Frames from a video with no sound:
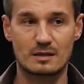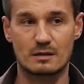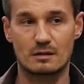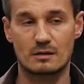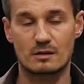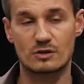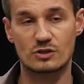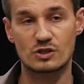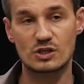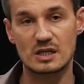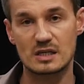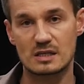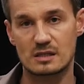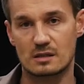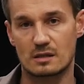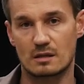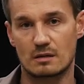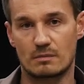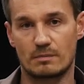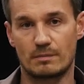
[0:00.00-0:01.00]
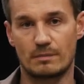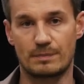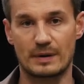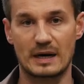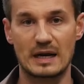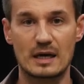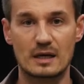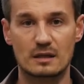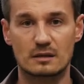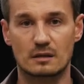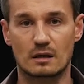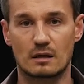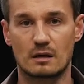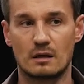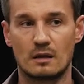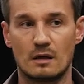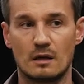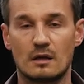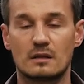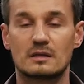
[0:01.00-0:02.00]
cycle of a project,
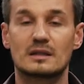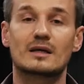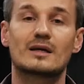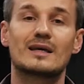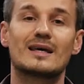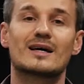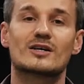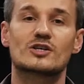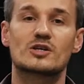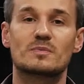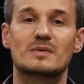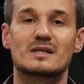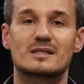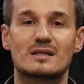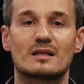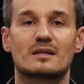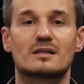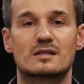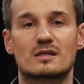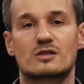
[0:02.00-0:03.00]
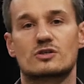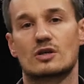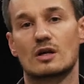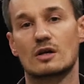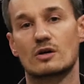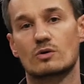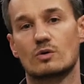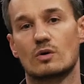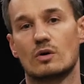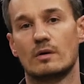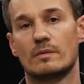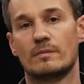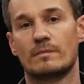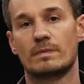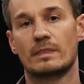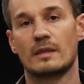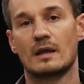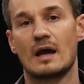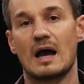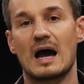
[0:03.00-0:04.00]
such mistakes can be made quite
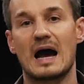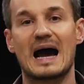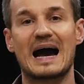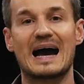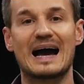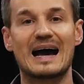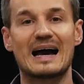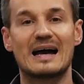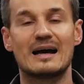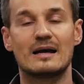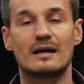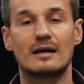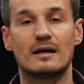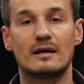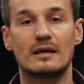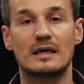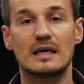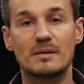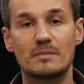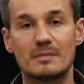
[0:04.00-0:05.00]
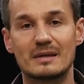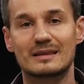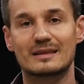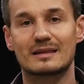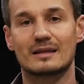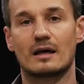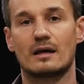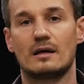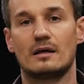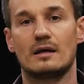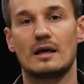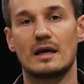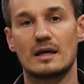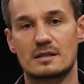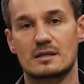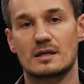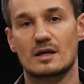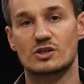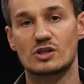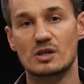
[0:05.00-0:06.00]
easily, and they're usually very
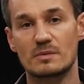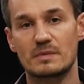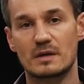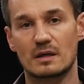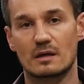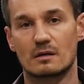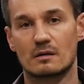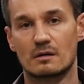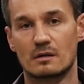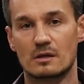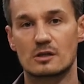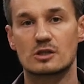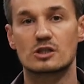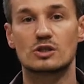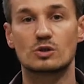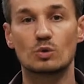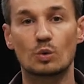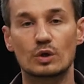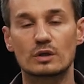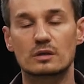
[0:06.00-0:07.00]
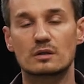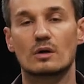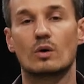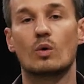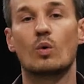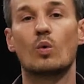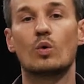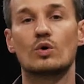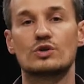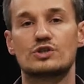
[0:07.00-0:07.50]
expensive, because in order to